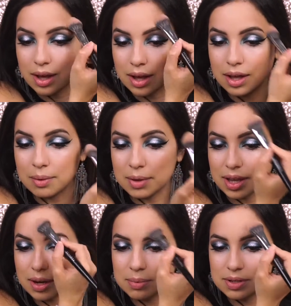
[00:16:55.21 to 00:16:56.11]
I
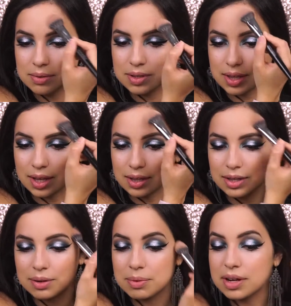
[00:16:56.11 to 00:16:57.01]
kind of been doing like a
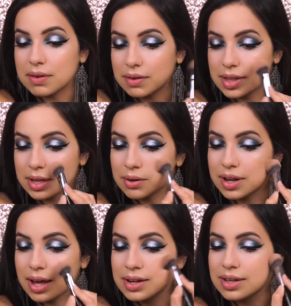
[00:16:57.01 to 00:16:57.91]
little bit of everything, or
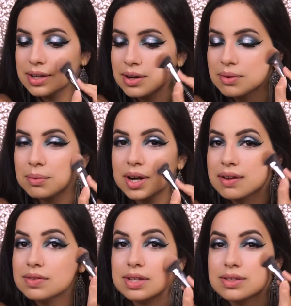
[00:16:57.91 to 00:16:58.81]
kind of, you know,
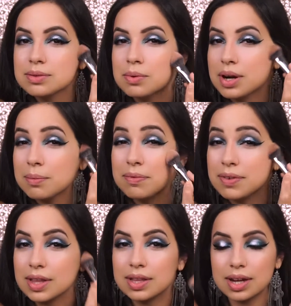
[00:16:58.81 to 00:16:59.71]
what I'm
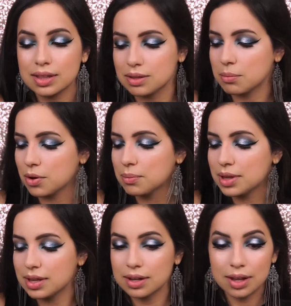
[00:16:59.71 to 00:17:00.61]
feeling at the
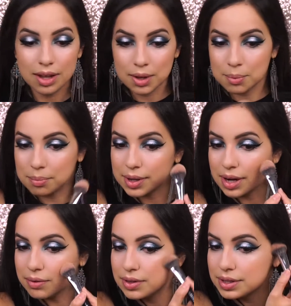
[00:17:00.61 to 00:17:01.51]
moment. But
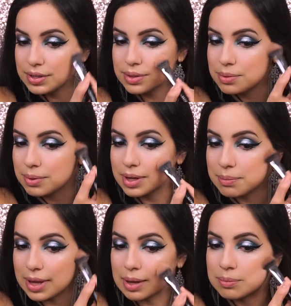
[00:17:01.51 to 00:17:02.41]
I really do want to
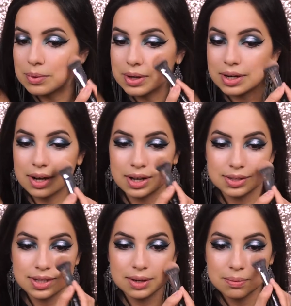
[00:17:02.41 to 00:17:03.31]
make more
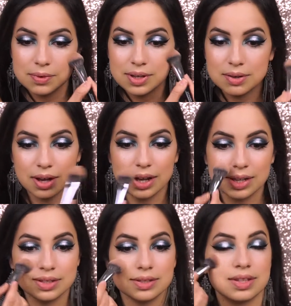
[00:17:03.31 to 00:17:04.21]
content for you
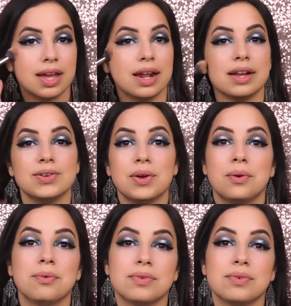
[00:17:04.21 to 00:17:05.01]
guys that I know